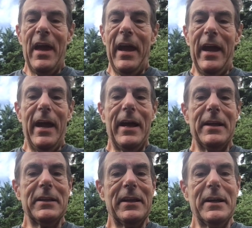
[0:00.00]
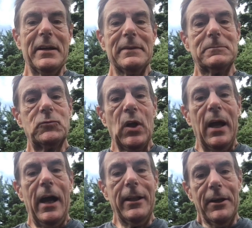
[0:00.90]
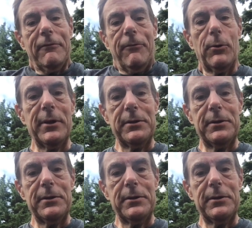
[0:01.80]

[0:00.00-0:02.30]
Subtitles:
and I look forward